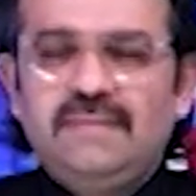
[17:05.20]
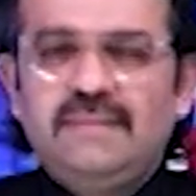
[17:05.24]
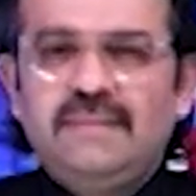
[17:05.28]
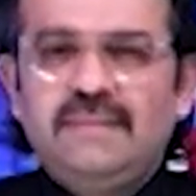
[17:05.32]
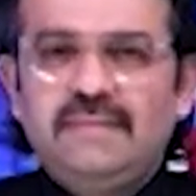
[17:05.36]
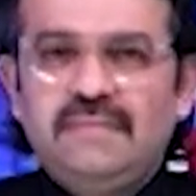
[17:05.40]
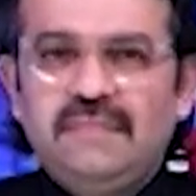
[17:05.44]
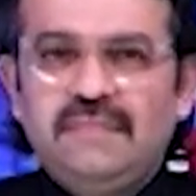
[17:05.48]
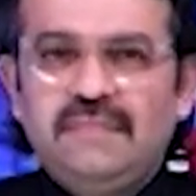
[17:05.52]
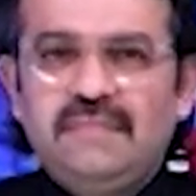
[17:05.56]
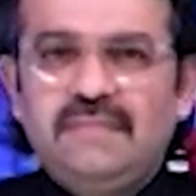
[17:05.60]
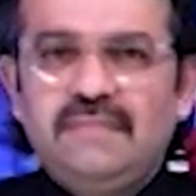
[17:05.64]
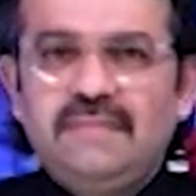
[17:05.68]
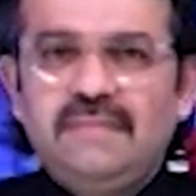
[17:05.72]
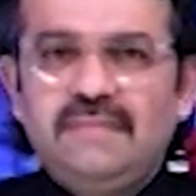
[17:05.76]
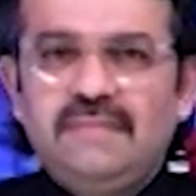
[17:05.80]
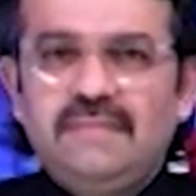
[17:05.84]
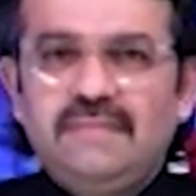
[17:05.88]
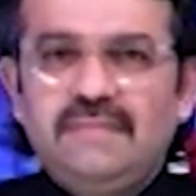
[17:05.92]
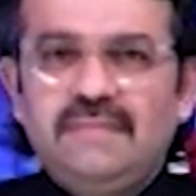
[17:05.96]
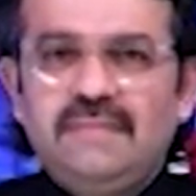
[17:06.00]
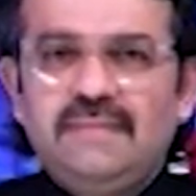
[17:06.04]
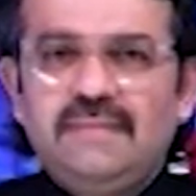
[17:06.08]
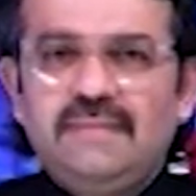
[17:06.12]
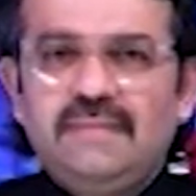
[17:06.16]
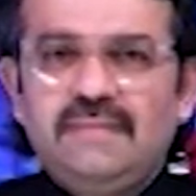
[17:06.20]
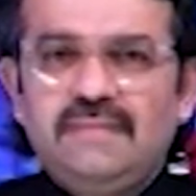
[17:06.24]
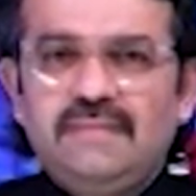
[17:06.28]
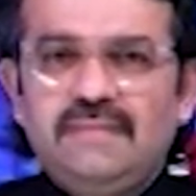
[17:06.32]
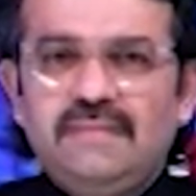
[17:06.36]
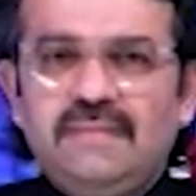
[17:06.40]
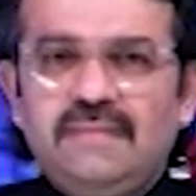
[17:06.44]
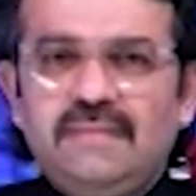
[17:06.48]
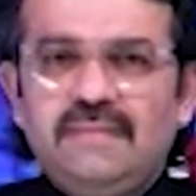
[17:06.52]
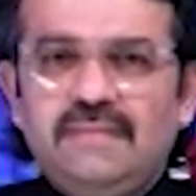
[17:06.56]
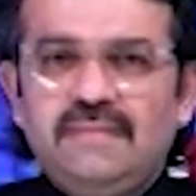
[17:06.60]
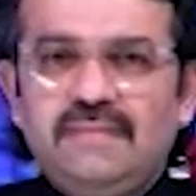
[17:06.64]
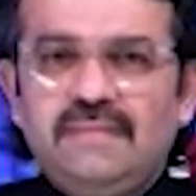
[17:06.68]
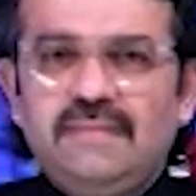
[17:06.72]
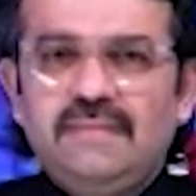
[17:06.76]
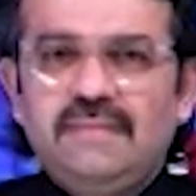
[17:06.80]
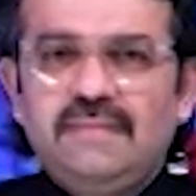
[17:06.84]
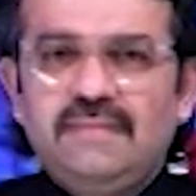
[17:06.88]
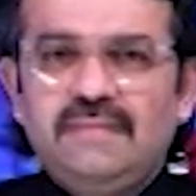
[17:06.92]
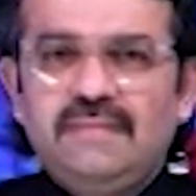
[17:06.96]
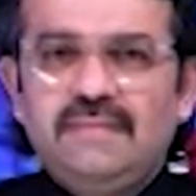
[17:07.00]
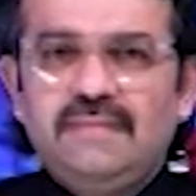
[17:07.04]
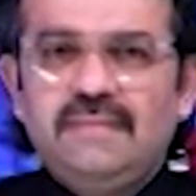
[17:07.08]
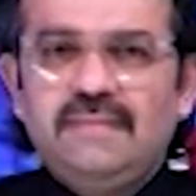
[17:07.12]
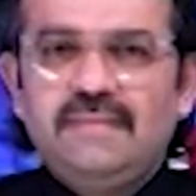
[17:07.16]

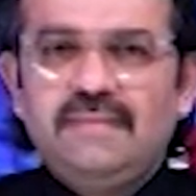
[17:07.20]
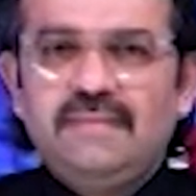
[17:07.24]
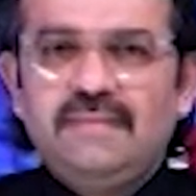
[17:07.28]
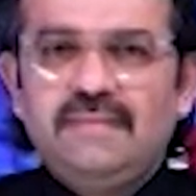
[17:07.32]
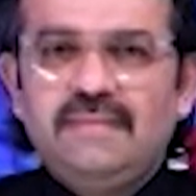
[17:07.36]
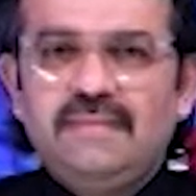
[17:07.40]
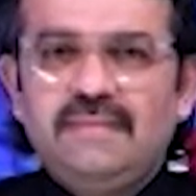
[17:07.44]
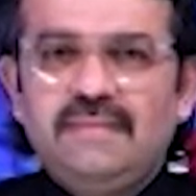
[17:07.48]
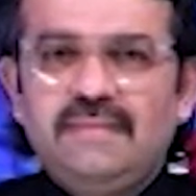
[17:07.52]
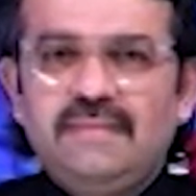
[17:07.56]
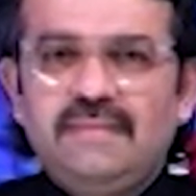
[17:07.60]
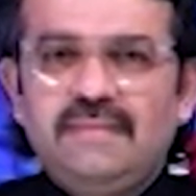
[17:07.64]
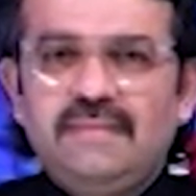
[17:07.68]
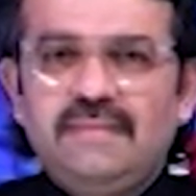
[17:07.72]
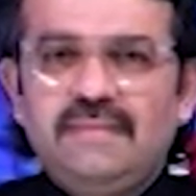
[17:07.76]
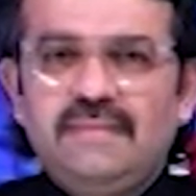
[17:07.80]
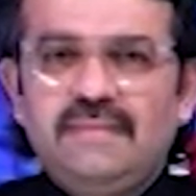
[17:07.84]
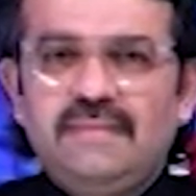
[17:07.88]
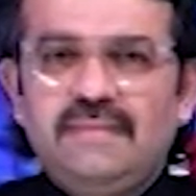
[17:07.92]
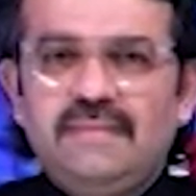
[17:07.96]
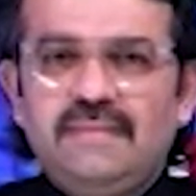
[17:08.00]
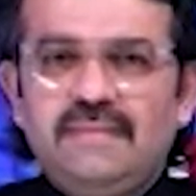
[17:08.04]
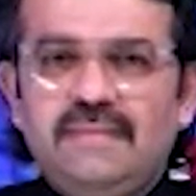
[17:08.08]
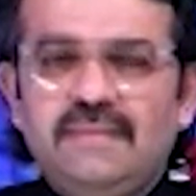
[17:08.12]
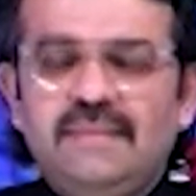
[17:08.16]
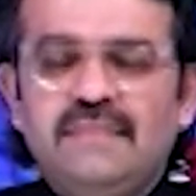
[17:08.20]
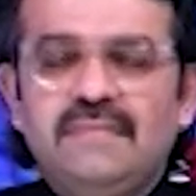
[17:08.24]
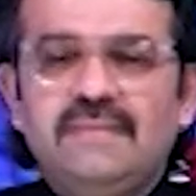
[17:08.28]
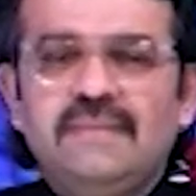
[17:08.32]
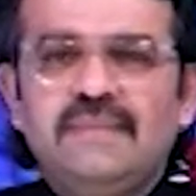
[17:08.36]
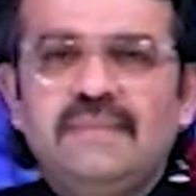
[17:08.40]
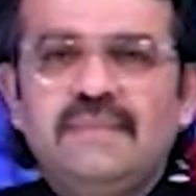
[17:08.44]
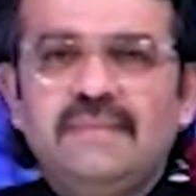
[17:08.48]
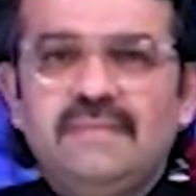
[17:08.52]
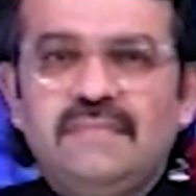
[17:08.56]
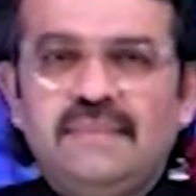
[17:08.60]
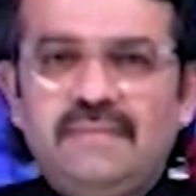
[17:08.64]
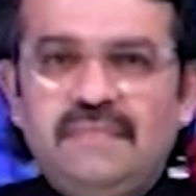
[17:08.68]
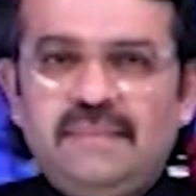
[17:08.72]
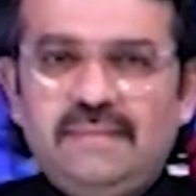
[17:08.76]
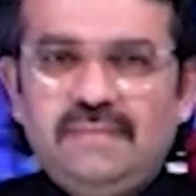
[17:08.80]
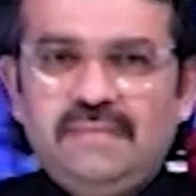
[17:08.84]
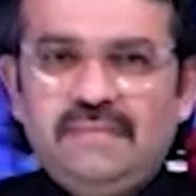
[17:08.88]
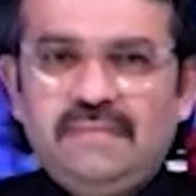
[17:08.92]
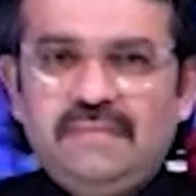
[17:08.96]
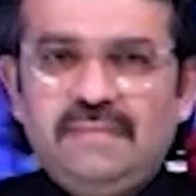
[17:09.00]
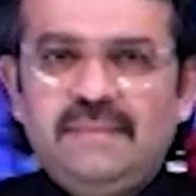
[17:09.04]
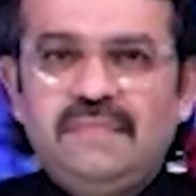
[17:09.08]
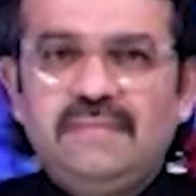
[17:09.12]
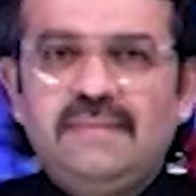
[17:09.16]

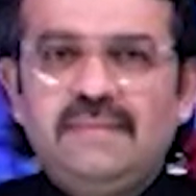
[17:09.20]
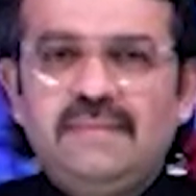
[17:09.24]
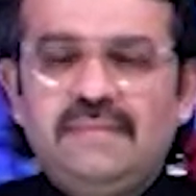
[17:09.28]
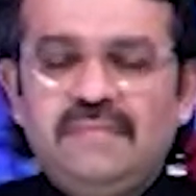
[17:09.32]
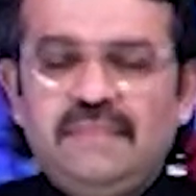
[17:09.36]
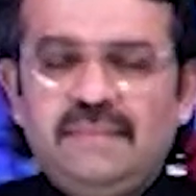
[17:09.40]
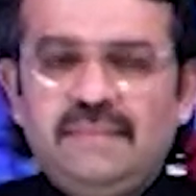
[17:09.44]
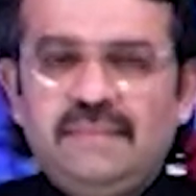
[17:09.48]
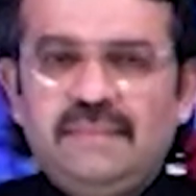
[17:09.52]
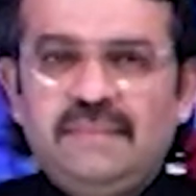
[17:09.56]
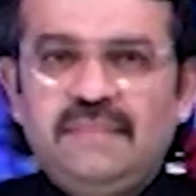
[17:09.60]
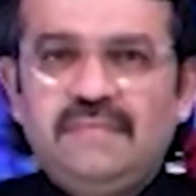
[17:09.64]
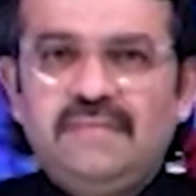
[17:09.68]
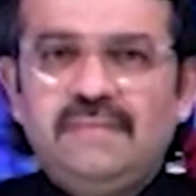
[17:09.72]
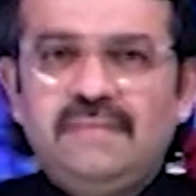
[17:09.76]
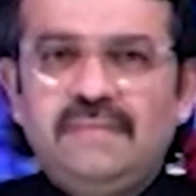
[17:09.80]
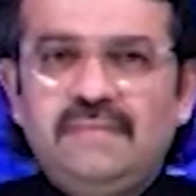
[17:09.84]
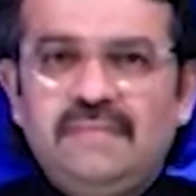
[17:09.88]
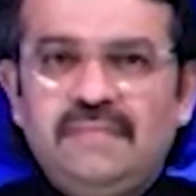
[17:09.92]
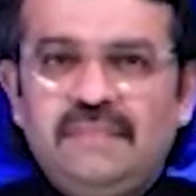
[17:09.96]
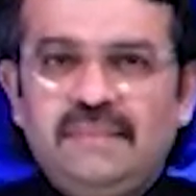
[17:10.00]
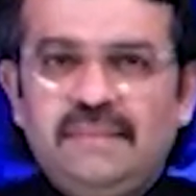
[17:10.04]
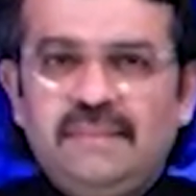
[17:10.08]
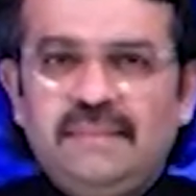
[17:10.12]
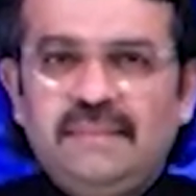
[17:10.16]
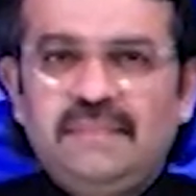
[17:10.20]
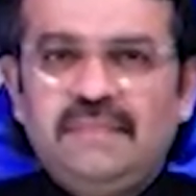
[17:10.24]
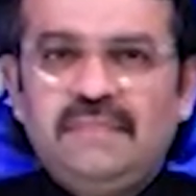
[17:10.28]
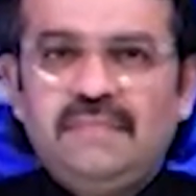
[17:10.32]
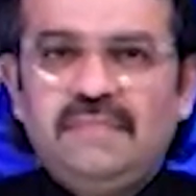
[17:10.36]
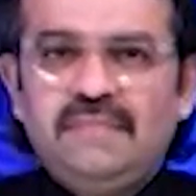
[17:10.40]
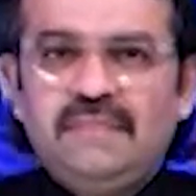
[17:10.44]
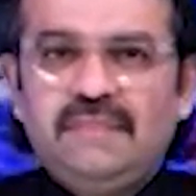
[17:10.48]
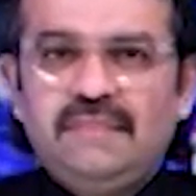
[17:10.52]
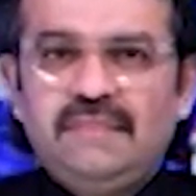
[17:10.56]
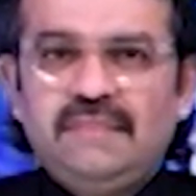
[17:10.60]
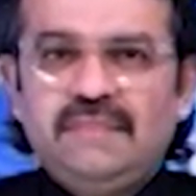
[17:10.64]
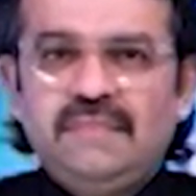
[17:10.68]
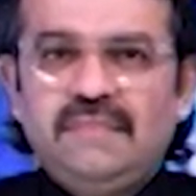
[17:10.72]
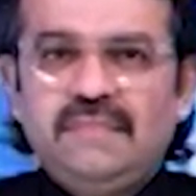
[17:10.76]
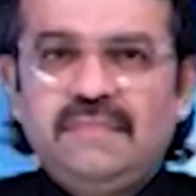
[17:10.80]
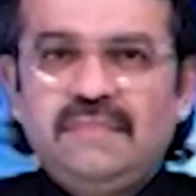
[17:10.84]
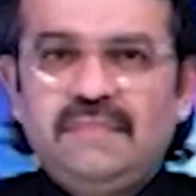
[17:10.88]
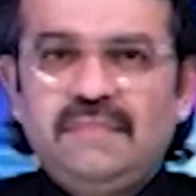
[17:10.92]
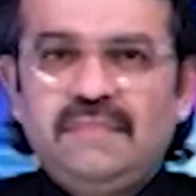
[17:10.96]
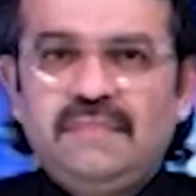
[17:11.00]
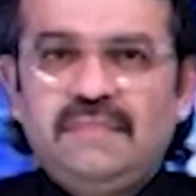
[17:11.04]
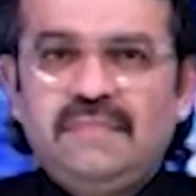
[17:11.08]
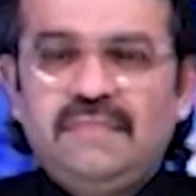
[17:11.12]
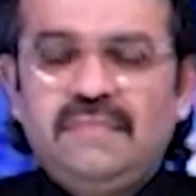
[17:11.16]

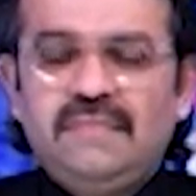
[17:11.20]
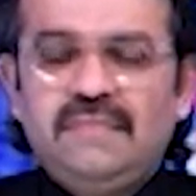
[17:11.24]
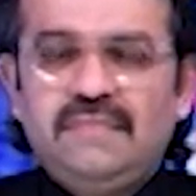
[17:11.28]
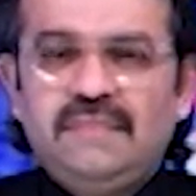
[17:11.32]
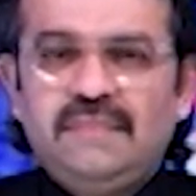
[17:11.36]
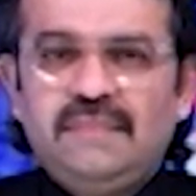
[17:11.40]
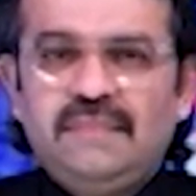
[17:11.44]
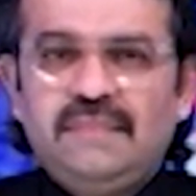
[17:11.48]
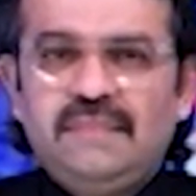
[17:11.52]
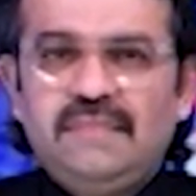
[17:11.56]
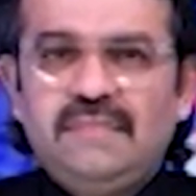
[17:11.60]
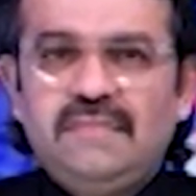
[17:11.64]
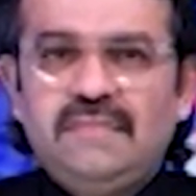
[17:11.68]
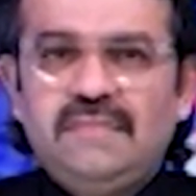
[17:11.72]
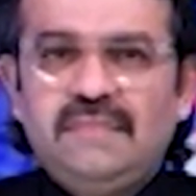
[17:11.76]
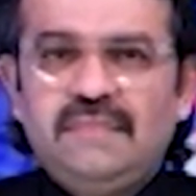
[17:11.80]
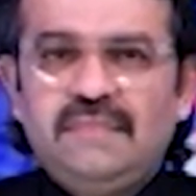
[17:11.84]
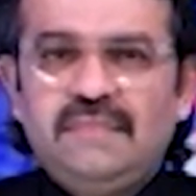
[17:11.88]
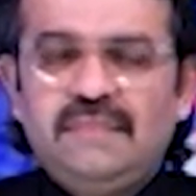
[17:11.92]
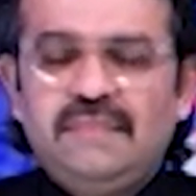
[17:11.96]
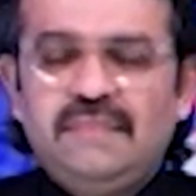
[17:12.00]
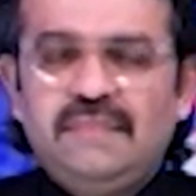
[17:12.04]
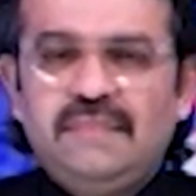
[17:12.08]
The person shown says nothing.